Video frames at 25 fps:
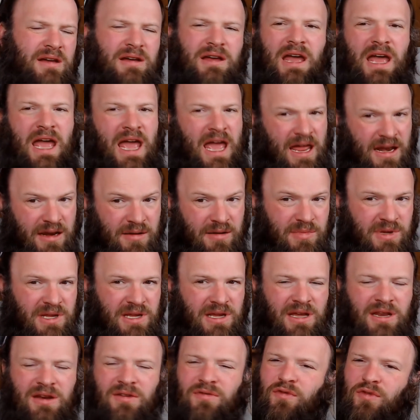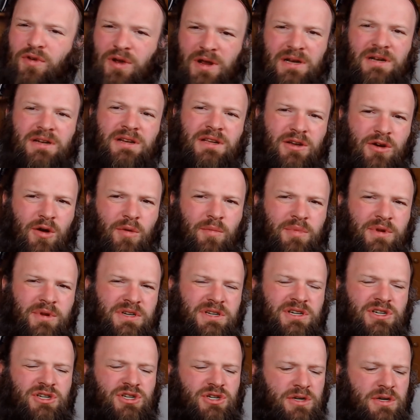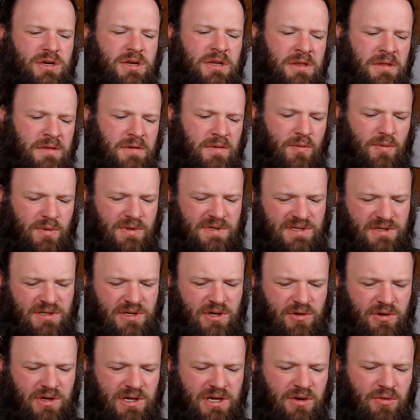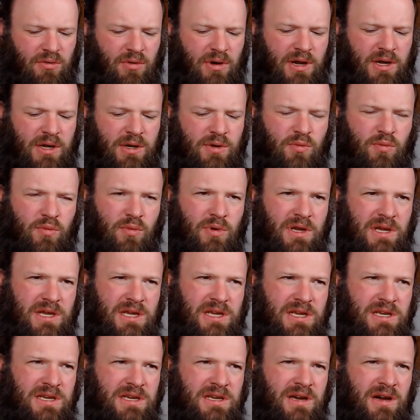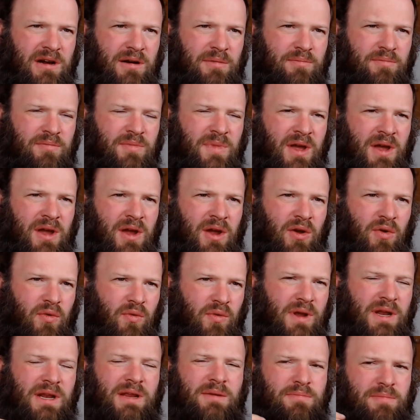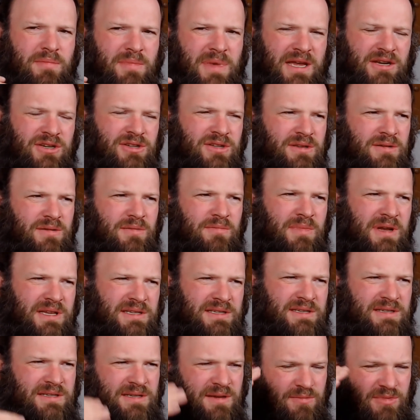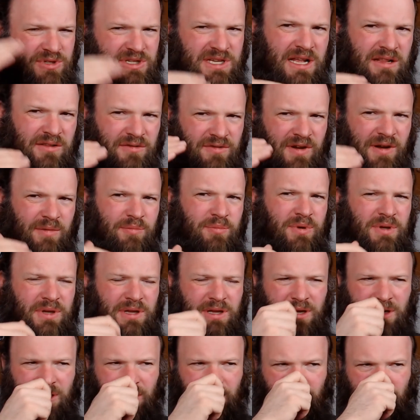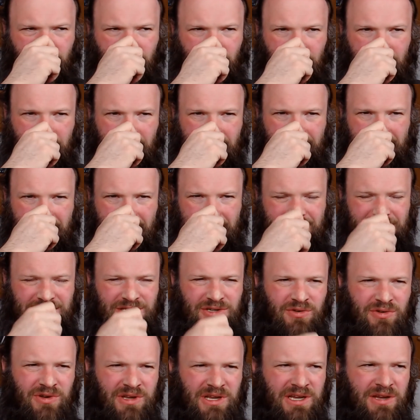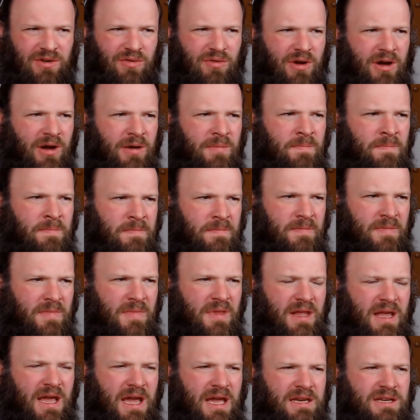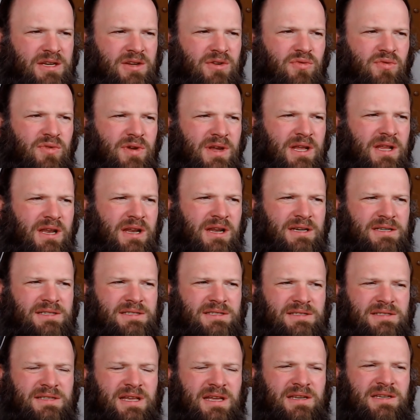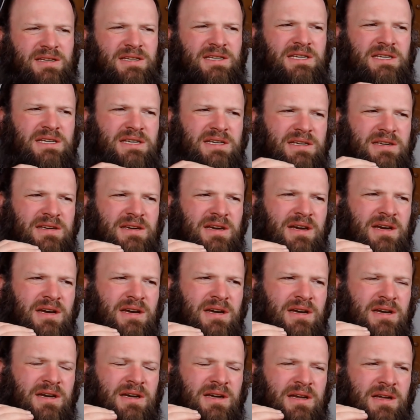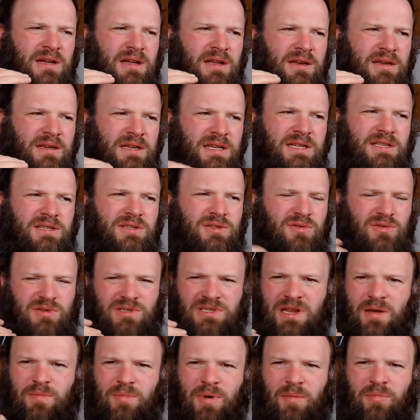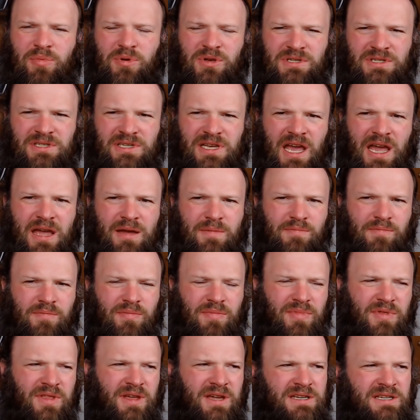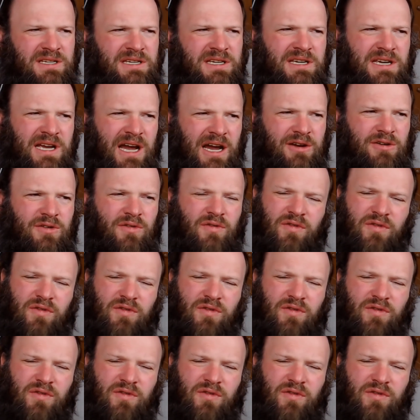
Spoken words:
enemy in a friendly competition with Yukihira. He really messes himself up against Yukihira, and he realized that he needs to step up his game, that he kind of